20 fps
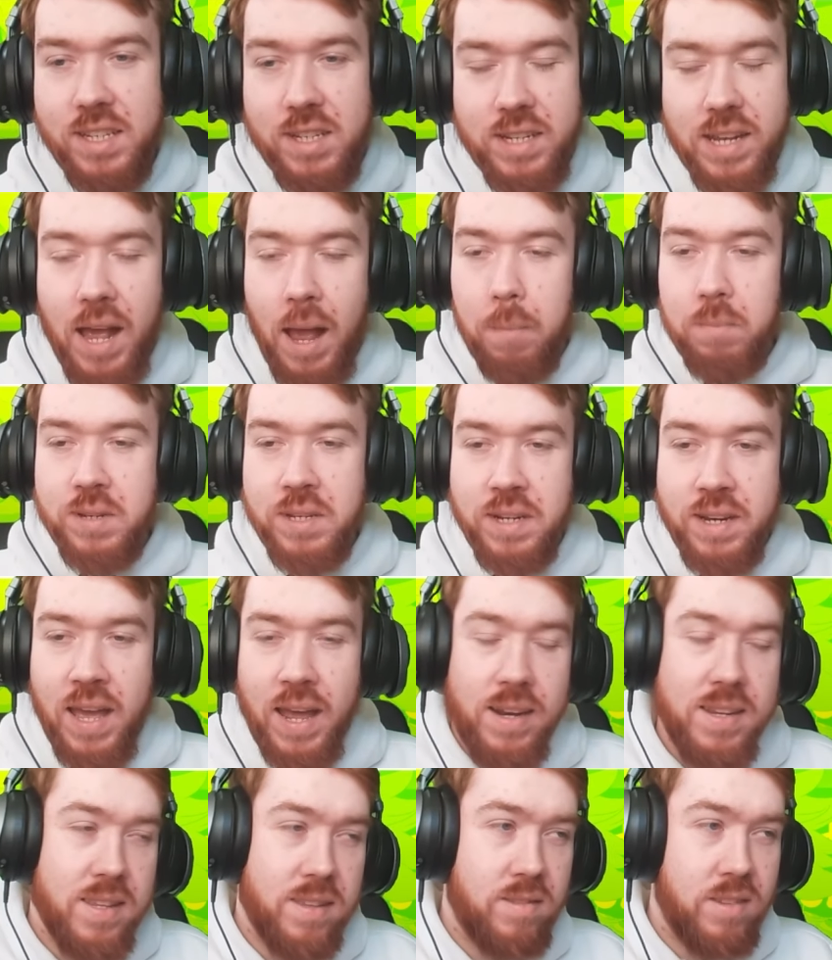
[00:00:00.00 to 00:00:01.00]
just absolutely
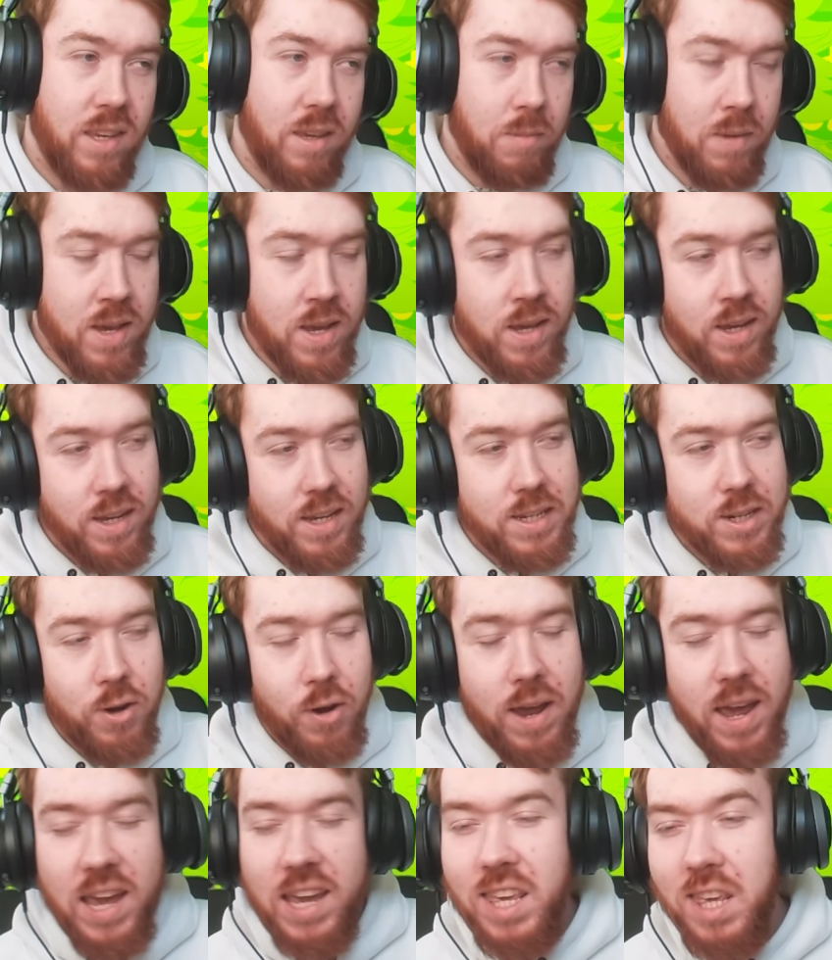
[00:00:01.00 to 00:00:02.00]
nails the team. He's
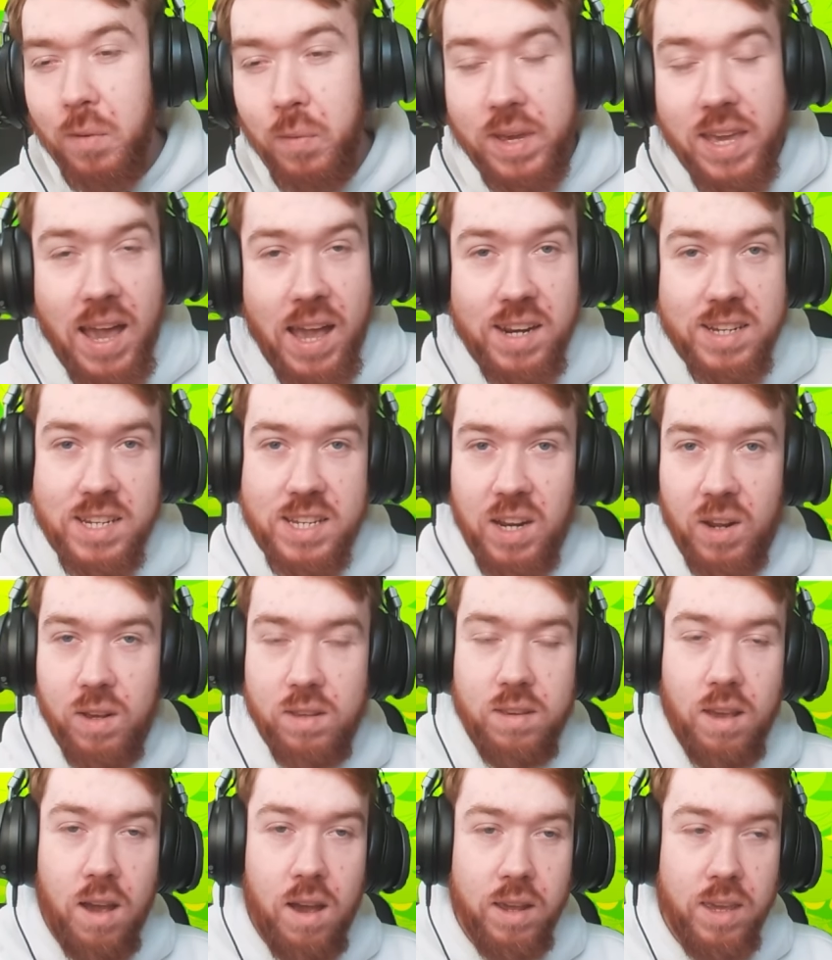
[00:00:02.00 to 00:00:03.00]
got AoE and a single
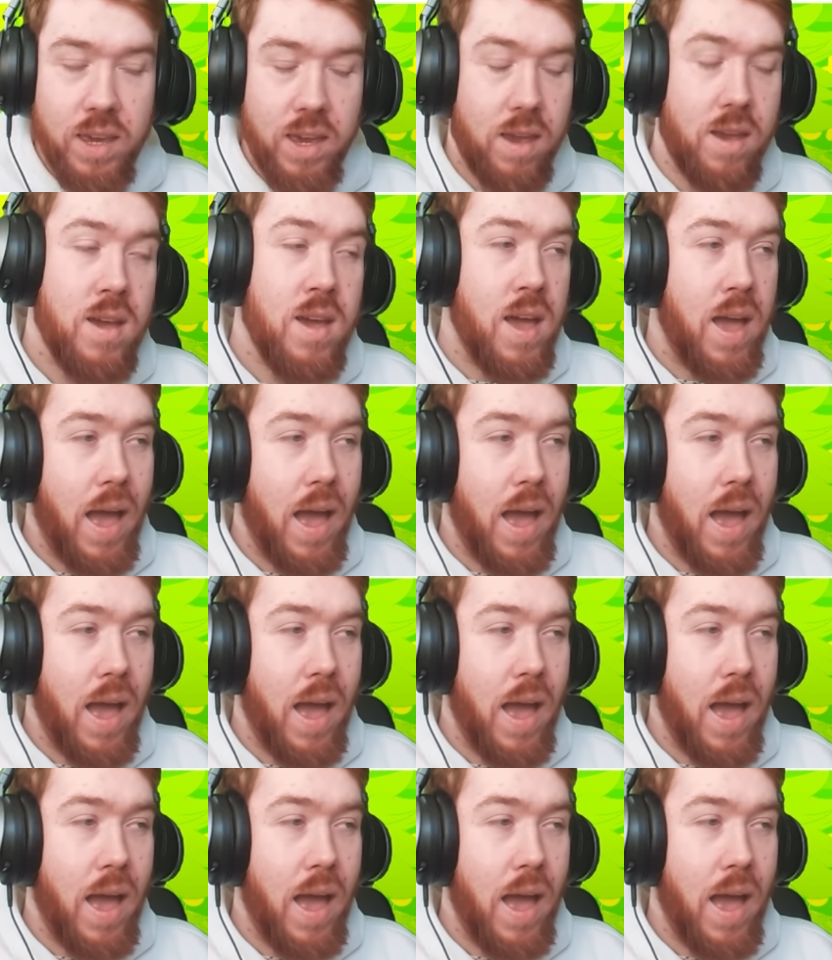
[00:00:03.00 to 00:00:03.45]
target,